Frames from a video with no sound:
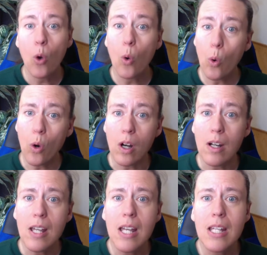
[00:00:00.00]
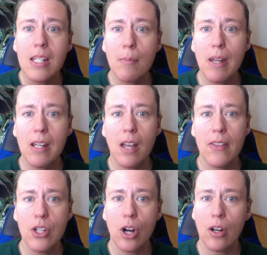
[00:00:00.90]
Or, depending on
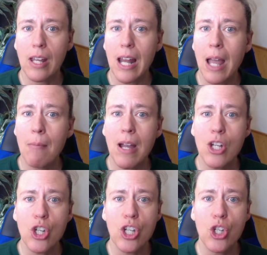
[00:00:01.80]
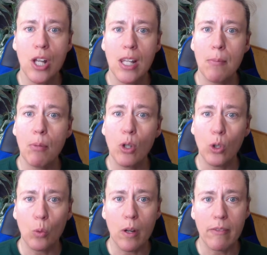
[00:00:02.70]
the target, I might just gently
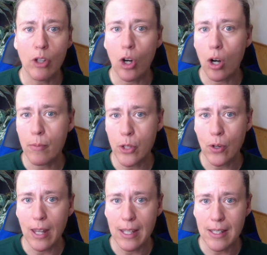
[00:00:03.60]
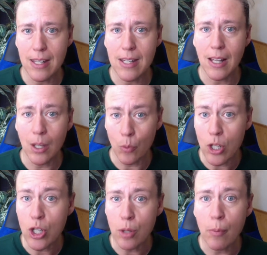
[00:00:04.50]
pull one of your arms or legs until I
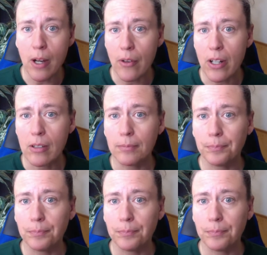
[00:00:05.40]
reach the barrier.